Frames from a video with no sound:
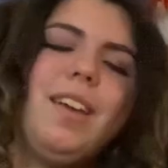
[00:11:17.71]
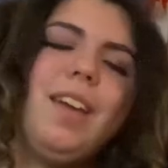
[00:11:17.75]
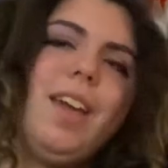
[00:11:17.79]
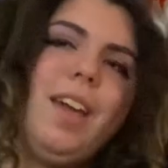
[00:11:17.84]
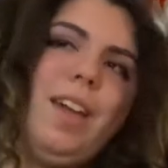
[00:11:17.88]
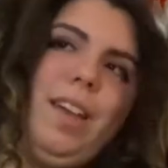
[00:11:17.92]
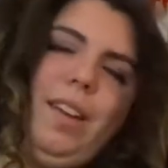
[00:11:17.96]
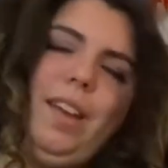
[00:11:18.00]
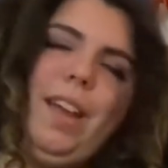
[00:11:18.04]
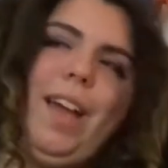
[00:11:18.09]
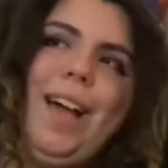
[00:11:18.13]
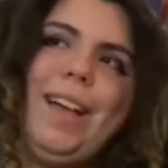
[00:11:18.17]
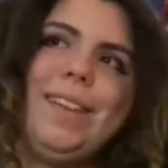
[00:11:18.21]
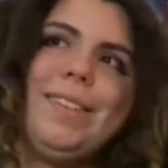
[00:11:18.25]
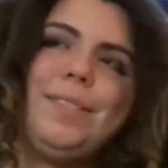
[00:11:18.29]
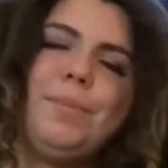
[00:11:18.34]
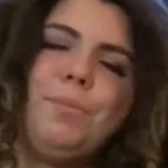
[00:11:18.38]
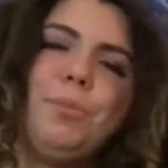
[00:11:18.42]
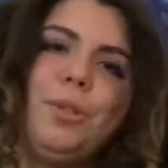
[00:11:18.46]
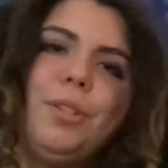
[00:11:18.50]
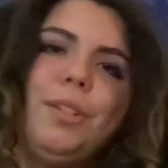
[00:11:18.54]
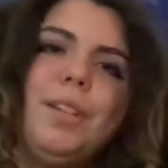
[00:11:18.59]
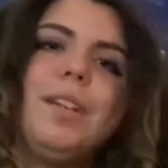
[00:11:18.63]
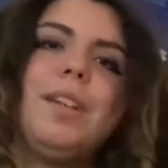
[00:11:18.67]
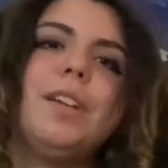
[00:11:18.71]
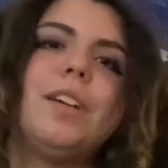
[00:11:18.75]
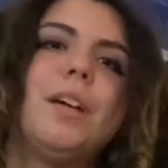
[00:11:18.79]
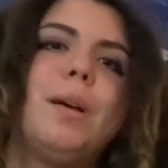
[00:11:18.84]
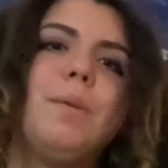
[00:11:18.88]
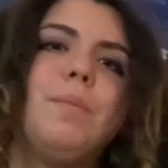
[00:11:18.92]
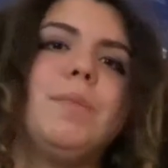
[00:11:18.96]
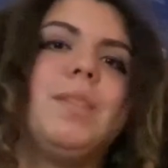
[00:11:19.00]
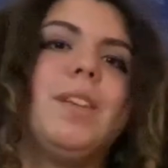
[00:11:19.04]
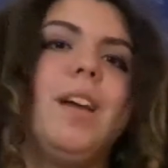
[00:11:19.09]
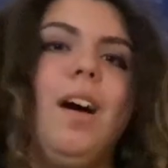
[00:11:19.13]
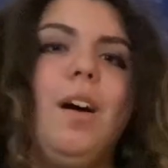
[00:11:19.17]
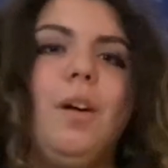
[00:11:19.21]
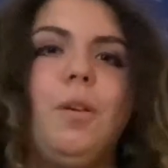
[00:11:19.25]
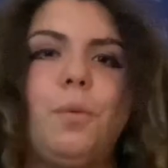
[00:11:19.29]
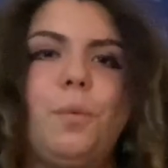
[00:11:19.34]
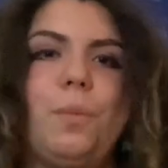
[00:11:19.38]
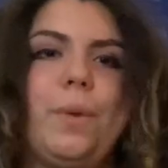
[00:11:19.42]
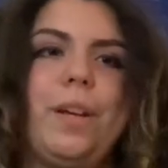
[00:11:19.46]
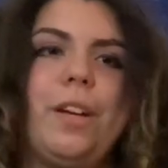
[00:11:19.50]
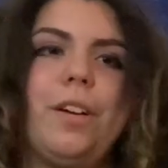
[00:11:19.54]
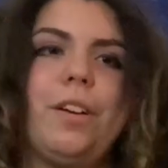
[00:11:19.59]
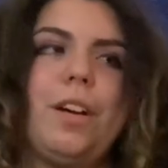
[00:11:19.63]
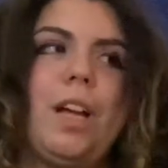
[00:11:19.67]
And as more data comes out,
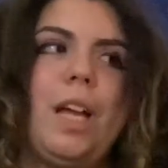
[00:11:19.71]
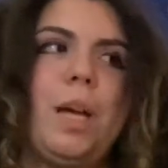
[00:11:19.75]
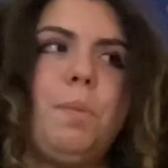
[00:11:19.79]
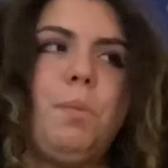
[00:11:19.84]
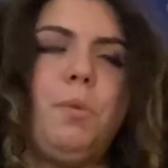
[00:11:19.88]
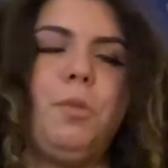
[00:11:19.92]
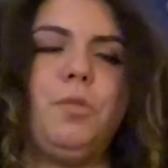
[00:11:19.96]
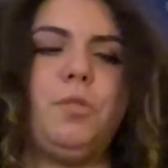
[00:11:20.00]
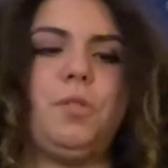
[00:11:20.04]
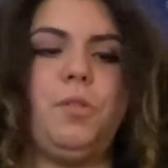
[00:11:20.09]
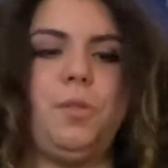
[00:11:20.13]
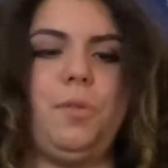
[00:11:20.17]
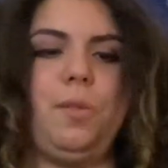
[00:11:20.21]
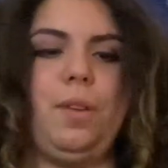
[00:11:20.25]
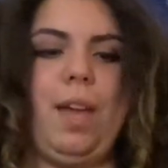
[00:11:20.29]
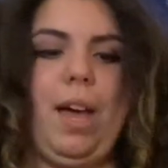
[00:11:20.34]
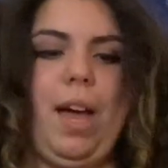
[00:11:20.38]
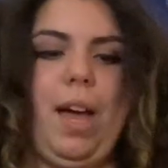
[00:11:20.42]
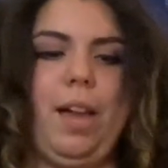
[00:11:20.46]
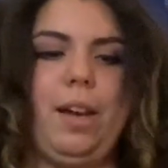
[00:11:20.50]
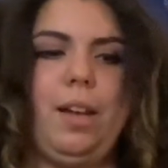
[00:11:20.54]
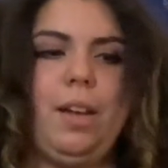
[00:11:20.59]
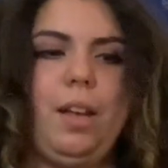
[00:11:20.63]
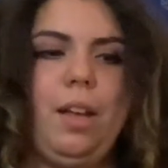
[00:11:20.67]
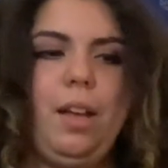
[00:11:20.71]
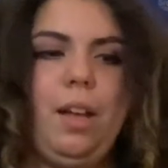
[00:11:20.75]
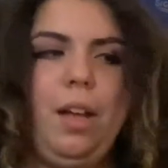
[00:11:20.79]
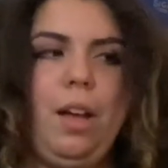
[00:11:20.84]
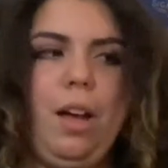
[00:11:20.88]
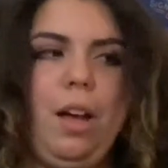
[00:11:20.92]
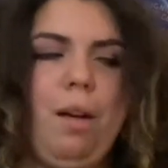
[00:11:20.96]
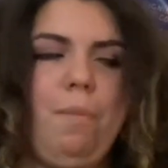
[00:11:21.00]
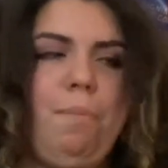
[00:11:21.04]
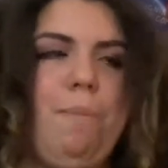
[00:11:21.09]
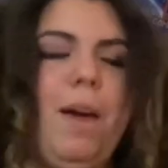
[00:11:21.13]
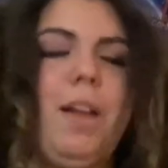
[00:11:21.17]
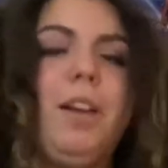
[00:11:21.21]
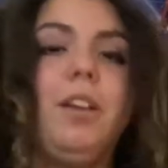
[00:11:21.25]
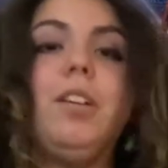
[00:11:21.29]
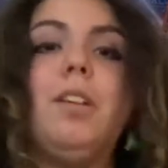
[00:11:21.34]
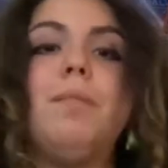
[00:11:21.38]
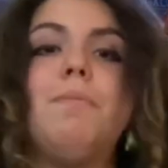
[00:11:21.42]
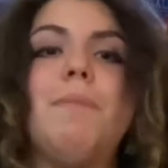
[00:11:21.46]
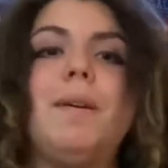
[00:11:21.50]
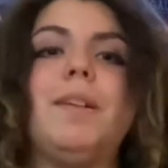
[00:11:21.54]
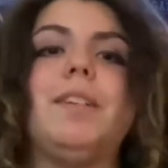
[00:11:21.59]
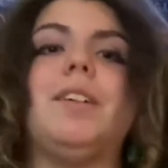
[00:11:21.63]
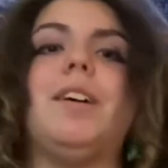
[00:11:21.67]
we are able to get a better
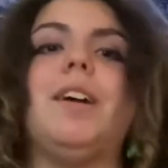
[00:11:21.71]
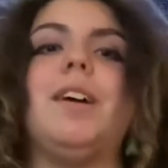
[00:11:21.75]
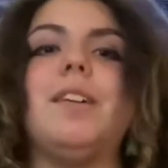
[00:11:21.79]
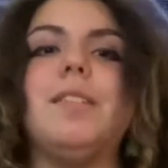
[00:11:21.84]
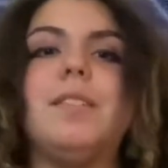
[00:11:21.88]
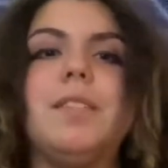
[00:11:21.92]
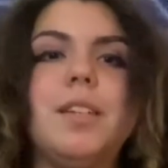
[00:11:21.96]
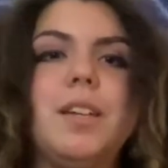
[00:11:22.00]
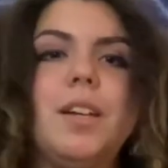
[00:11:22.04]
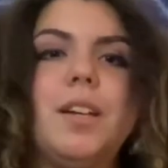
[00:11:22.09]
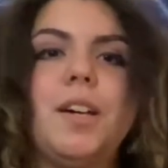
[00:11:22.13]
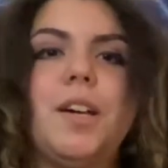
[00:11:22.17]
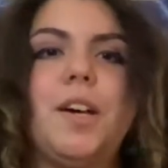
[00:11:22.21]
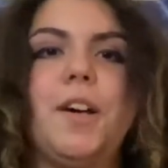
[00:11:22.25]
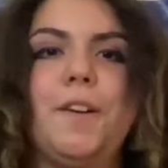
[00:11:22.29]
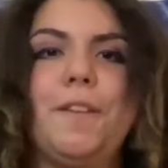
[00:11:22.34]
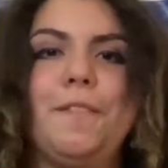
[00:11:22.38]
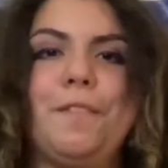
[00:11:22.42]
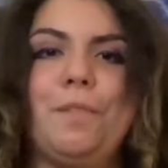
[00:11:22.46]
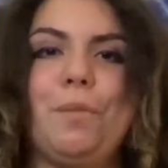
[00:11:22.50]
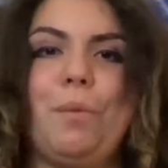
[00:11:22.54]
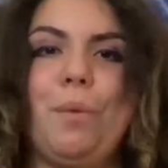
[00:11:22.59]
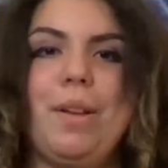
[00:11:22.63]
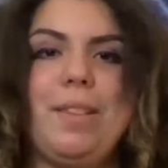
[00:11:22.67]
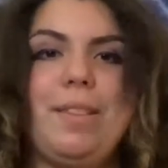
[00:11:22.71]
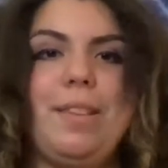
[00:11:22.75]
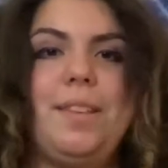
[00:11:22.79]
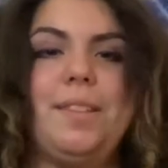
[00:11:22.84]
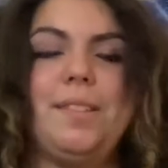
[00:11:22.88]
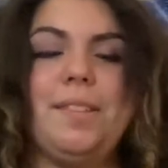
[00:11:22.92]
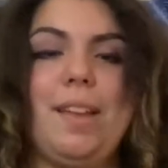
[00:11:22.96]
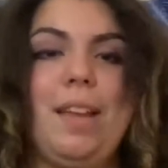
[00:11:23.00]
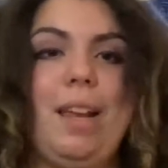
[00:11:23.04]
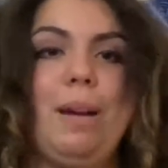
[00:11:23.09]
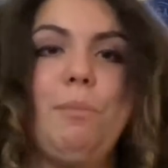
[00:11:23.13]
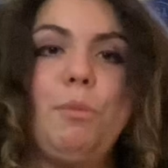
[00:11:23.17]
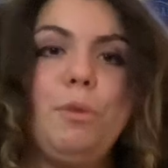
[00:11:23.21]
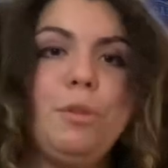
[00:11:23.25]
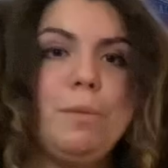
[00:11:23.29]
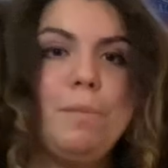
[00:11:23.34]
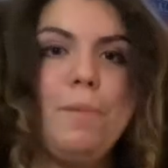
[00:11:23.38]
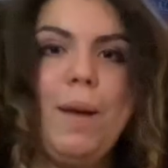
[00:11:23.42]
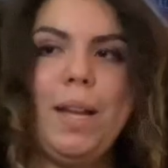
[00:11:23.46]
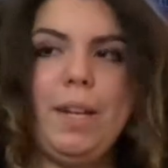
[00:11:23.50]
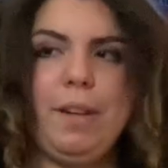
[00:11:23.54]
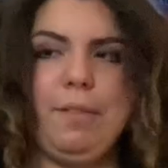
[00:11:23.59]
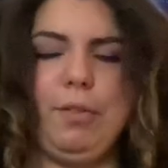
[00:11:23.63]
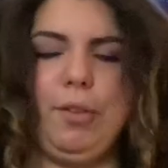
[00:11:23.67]
and better idea of what these animals
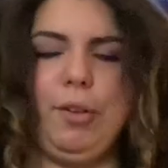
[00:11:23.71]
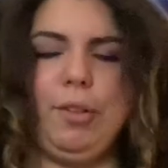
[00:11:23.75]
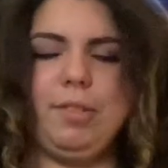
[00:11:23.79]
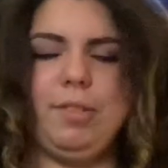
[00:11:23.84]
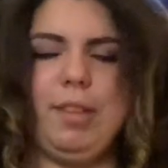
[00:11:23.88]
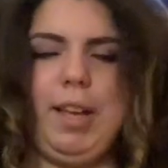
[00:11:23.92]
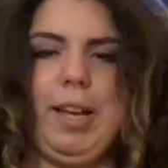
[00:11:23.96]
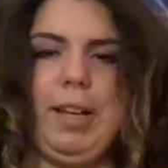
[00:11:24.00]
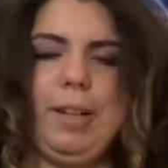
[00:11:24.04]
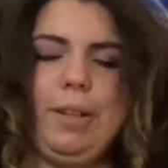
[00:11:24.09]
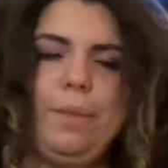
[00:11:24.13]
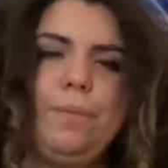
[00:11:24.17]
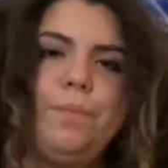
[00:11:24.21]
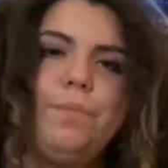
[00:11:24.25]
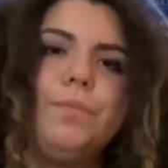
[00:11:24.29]
might have looked like.